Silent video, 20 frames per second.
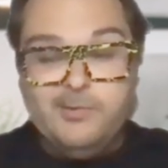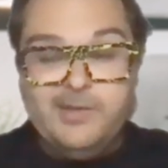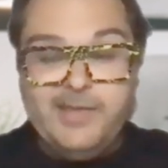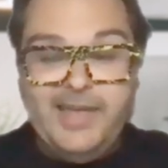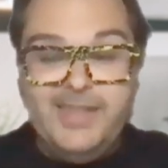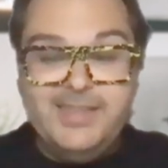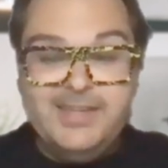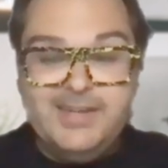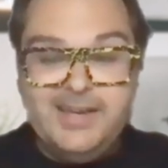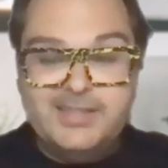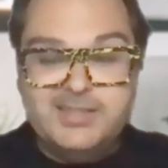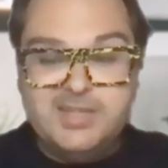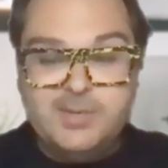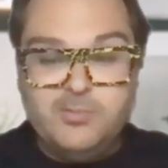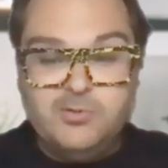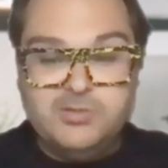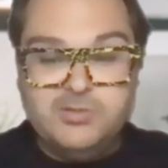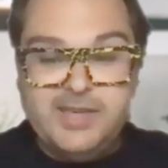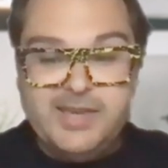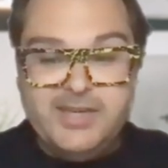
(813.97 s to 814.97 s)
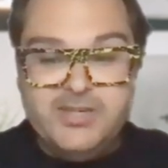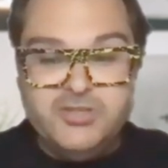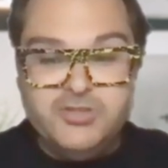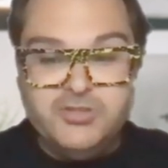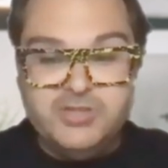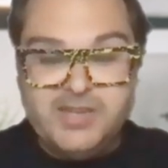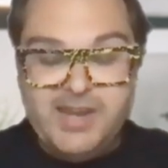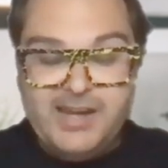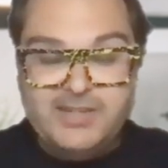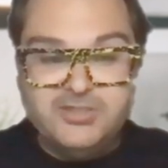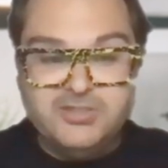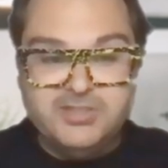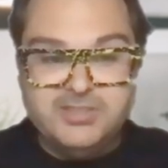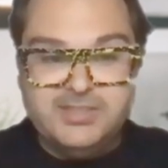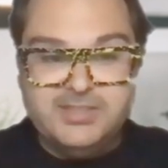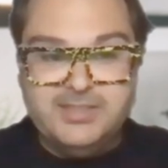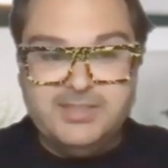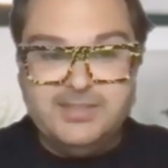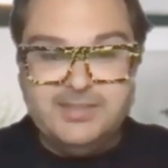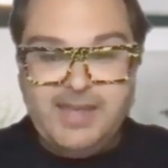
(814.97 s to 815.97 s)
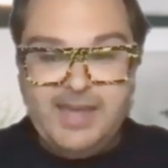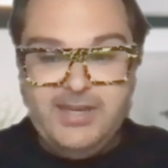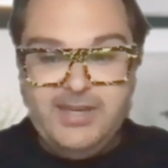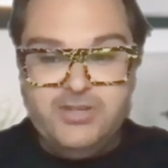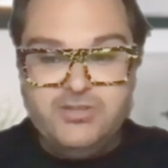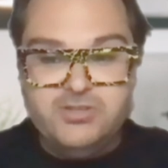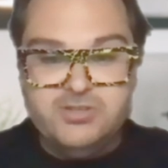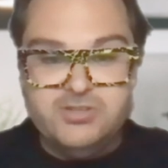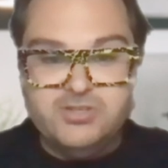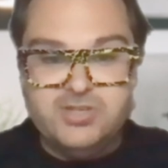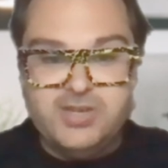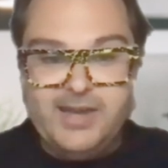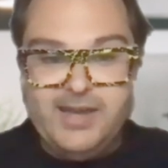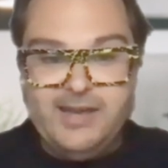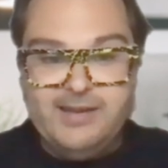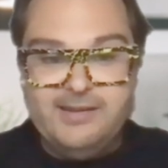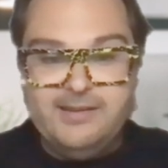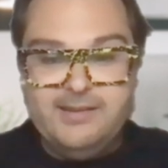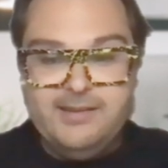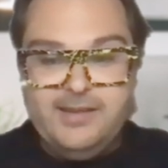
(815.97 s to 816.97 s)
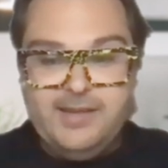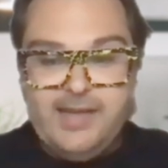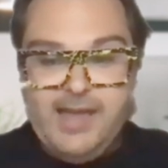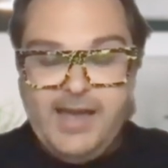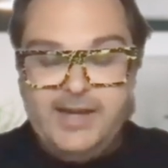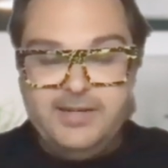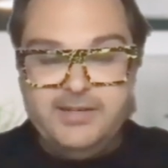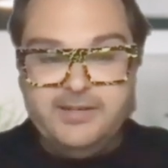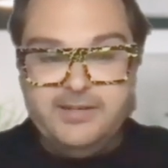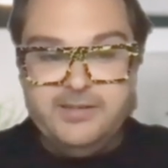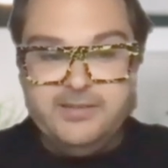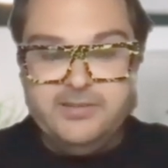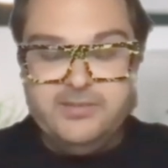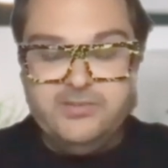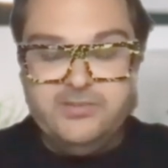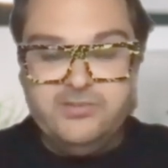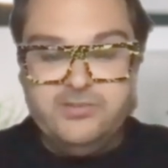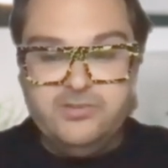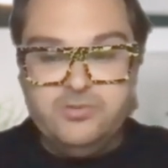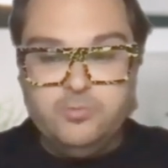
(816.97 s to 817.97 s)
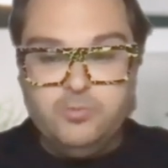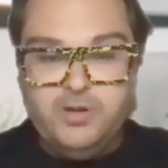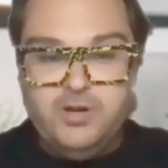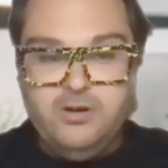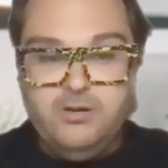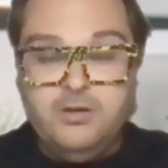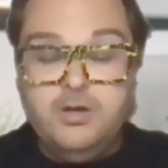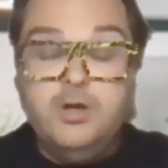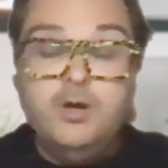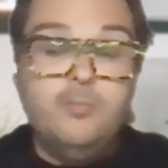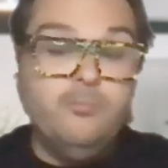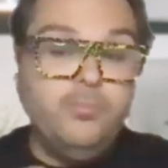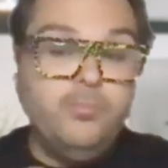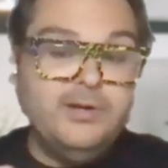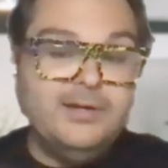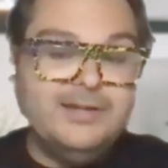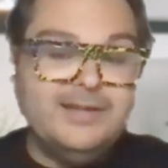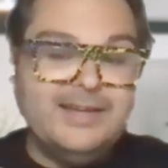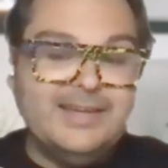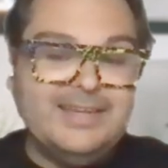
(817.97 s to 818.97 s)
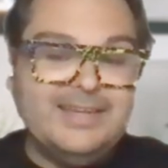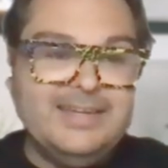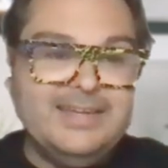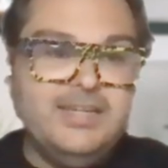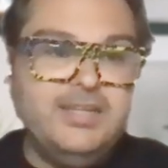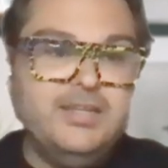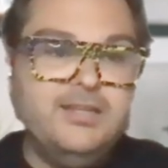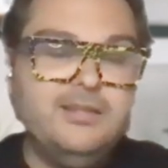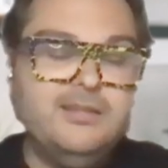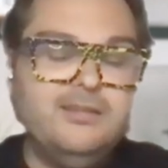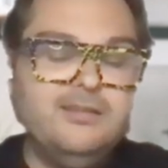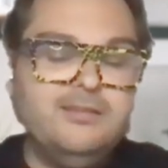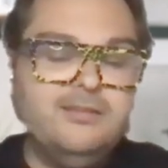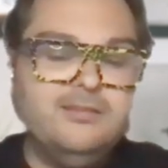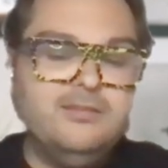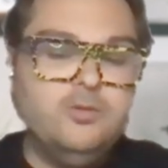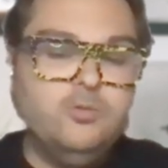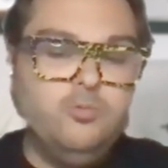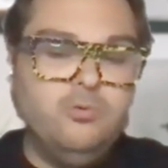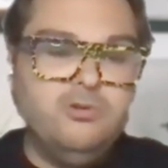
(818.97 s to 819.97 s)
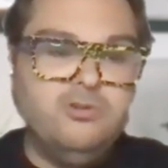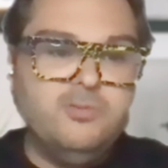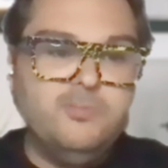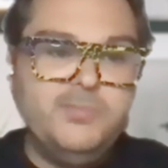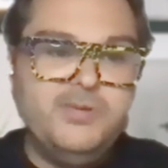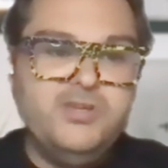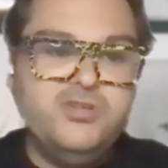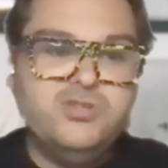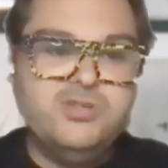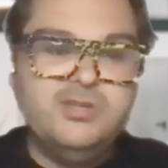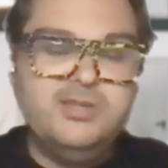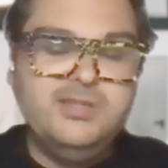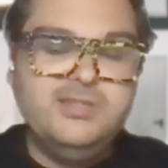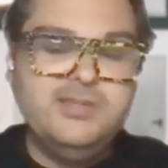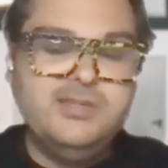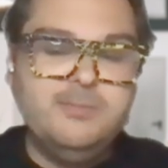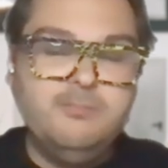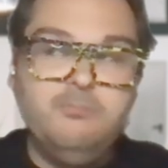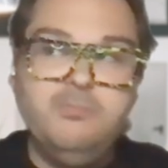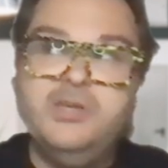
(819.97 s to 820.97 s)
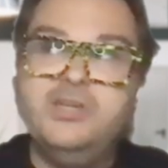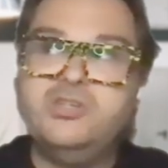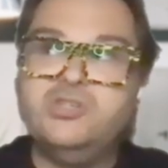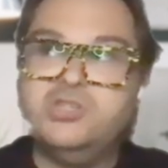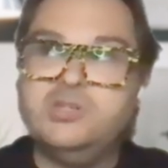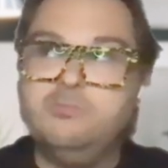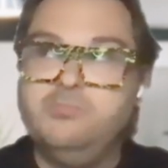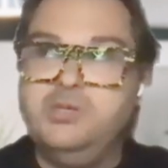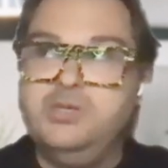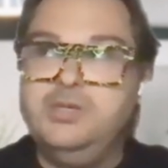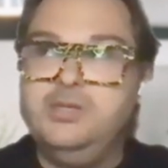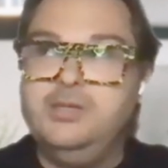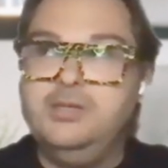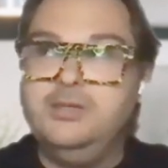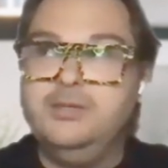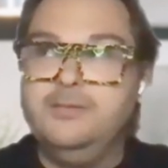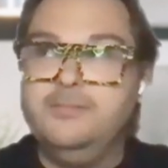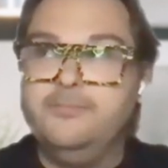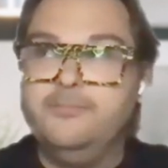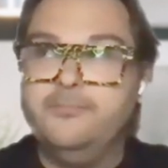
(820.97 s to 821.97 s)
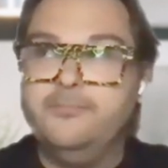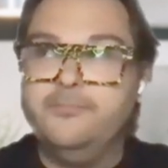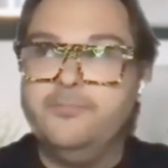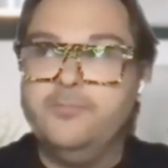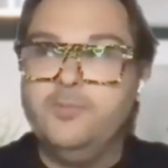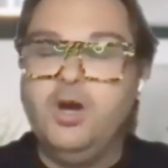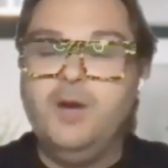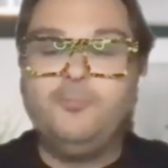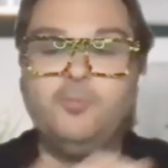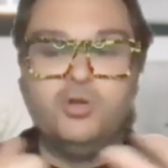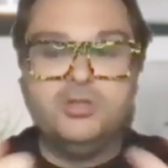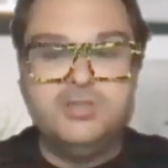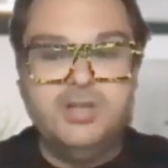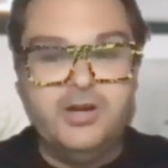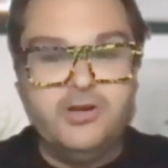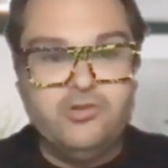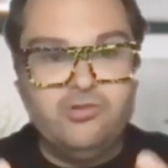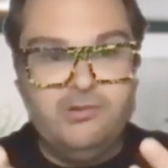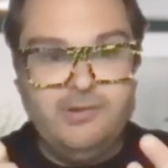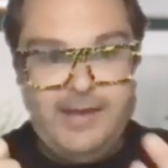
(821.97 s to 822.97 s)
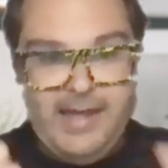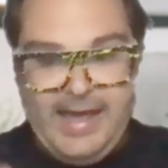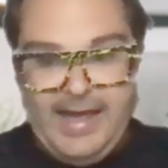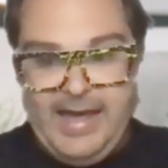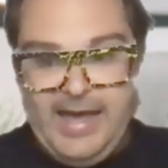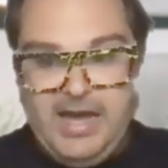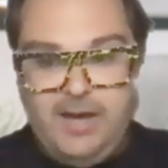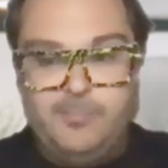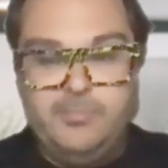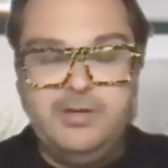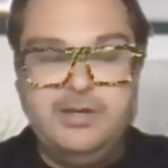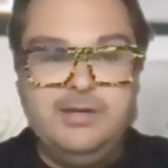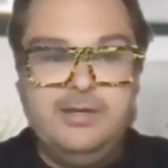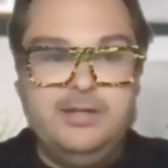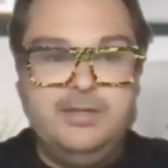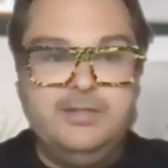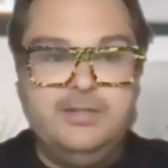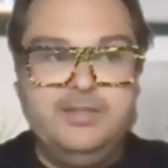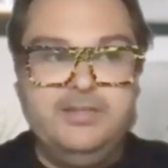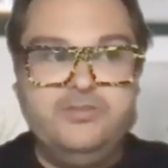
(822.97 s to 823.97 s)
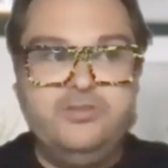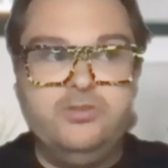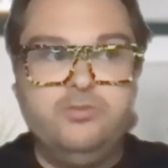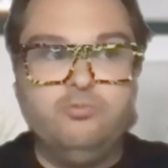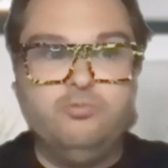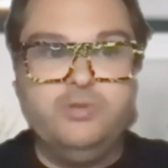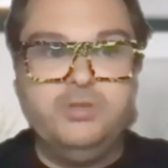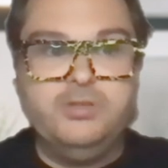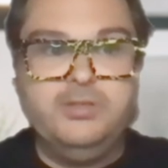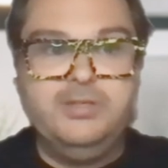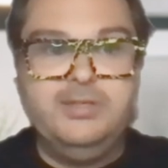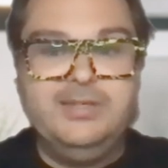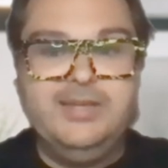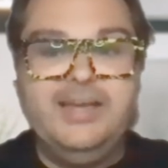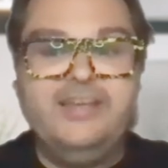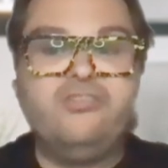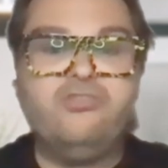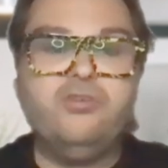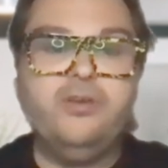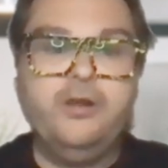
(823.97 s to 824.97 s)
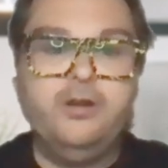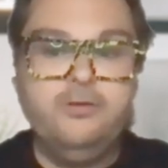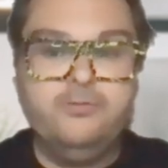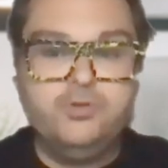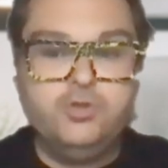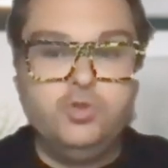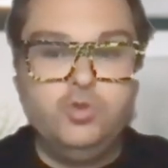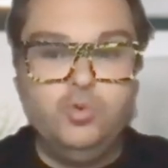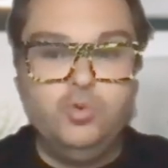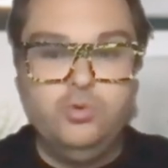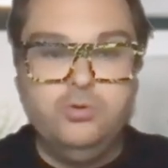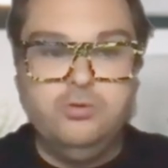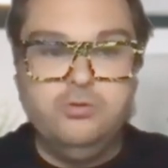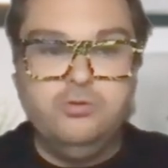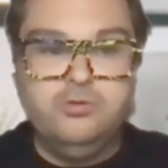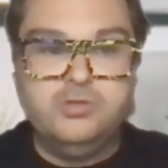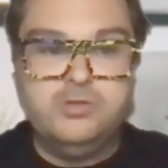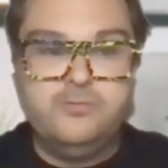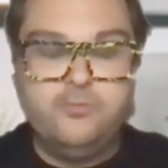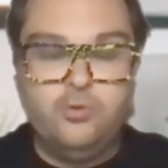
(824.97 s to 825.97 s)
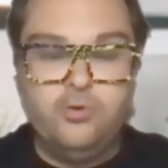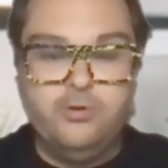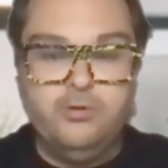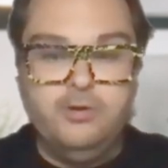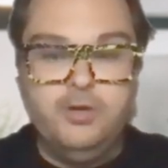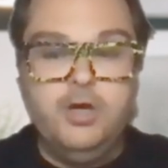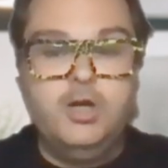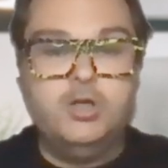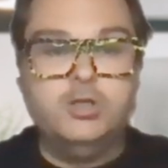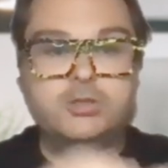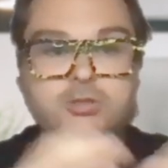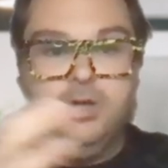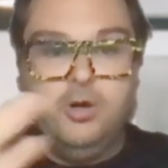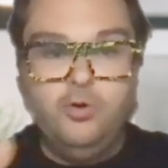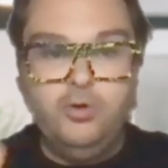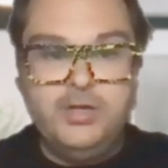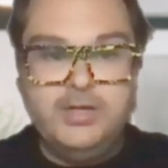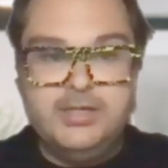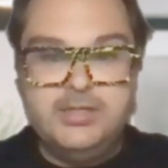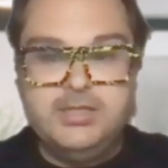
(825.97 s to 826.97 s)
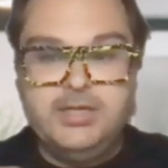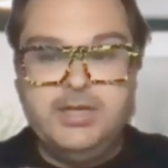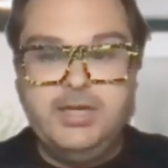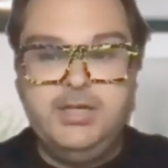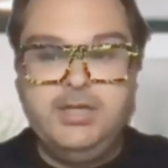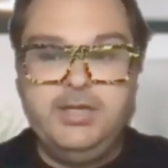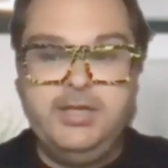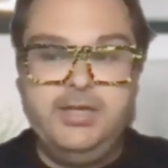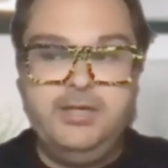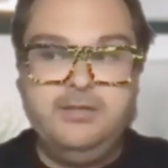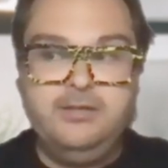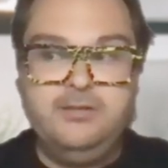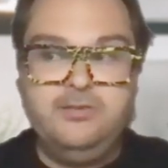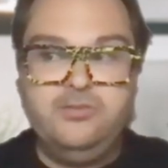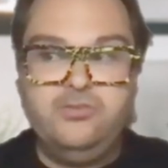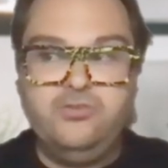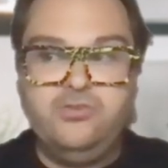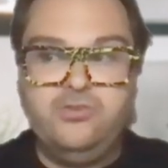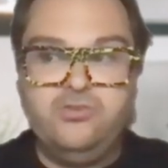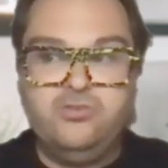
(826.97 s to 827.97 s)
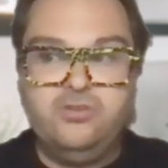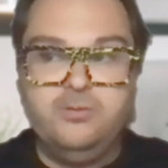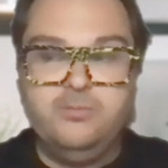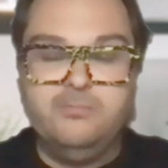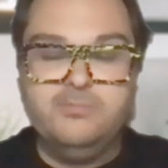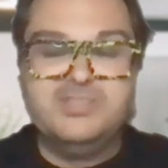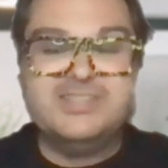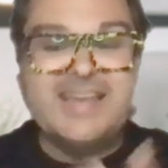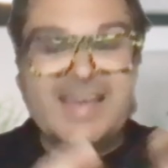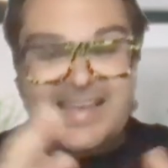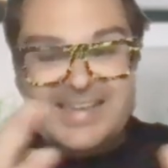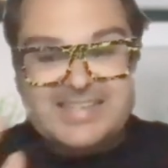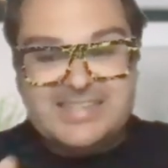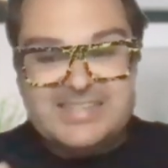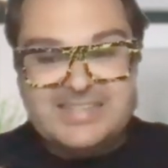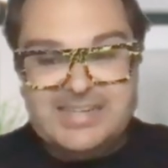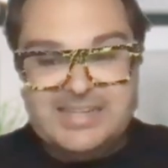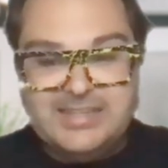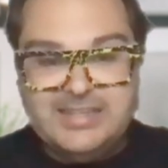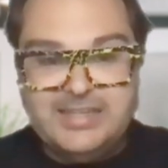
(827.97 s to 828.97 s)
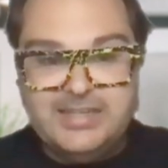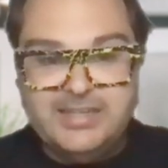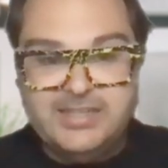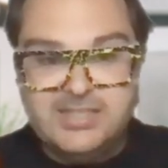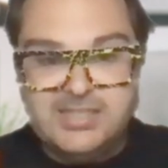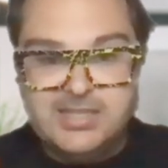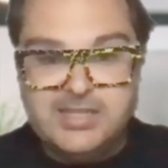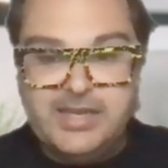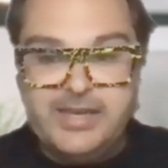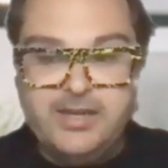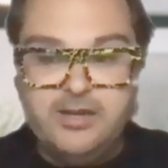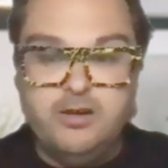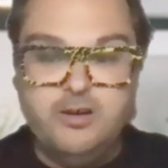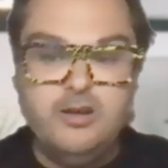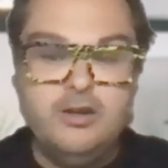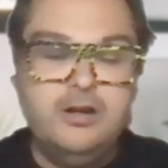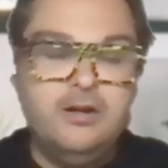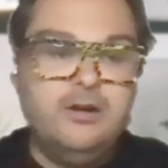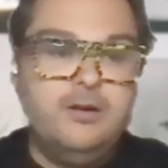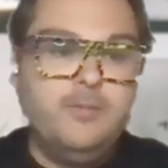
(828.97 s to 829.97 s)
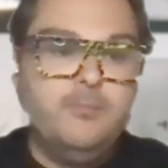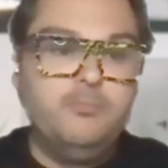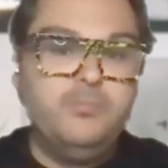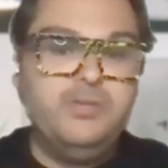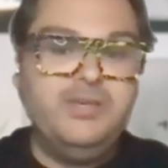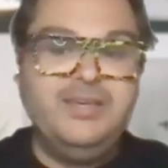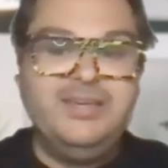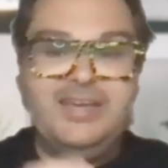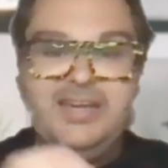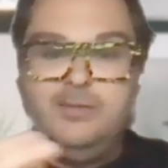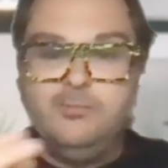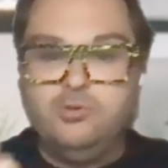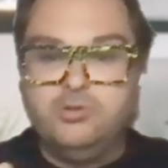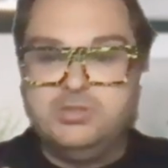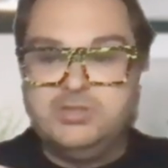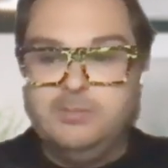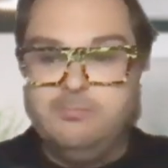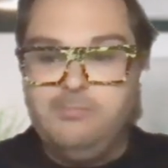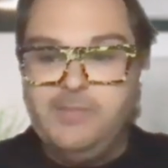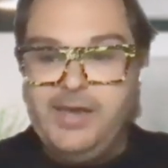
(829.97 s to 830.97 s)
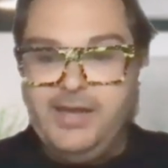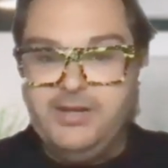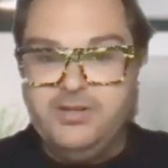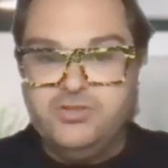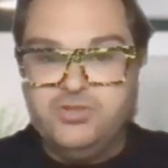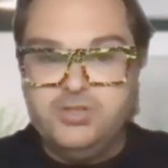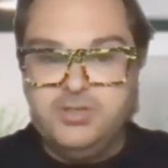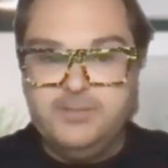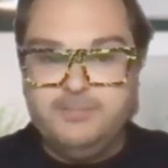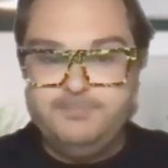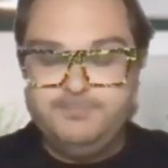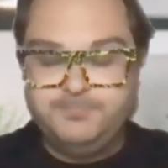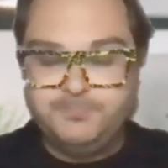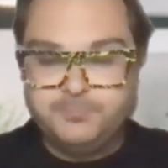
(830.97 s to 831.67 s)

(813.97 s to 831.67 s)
In the next couple of days, you should actually see an agent chat added in this as well. But again, the Workbench isn't meant to be a production app. This is really a set of tools for loading data into the system, testing that it's there, being able to manage it.